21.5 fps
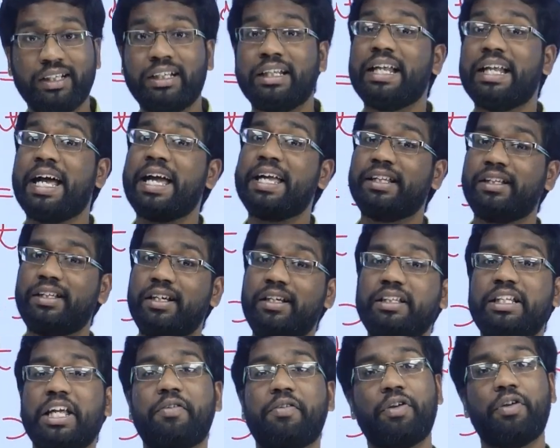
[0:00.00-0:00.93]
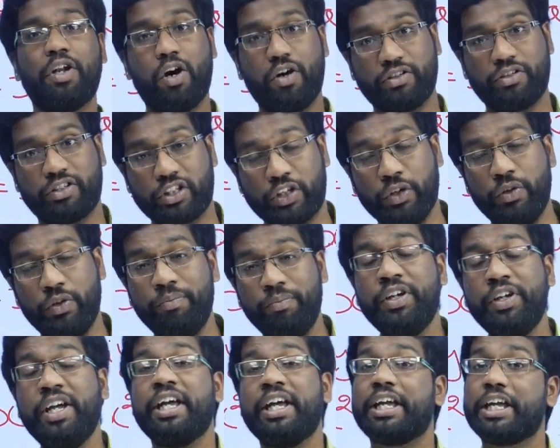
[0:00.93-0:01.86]
Like that they will ask you
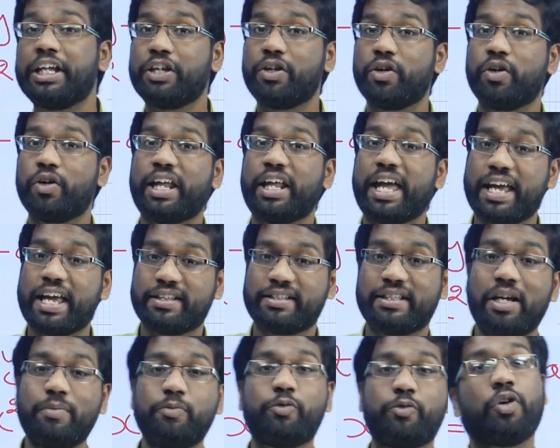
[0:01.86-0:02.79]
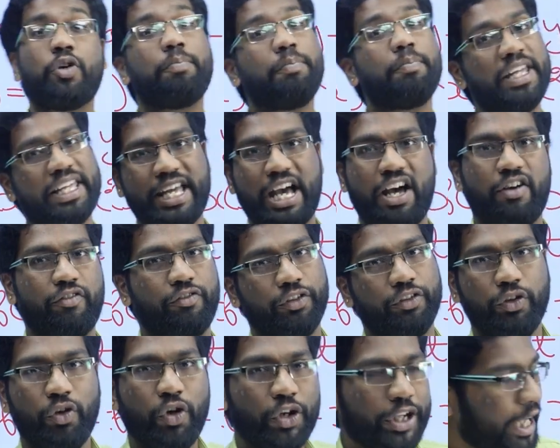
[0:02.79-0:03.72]
in your exam, so be careful.
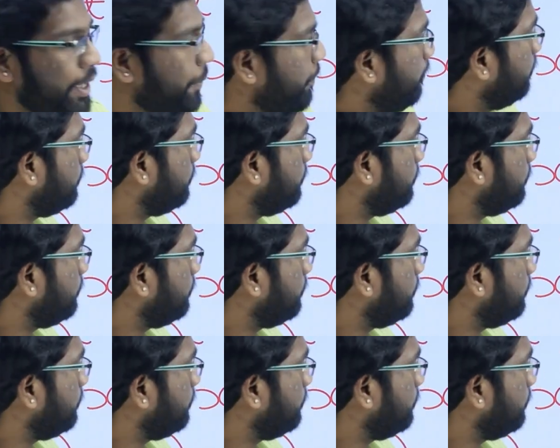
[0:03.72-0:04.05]
Okay.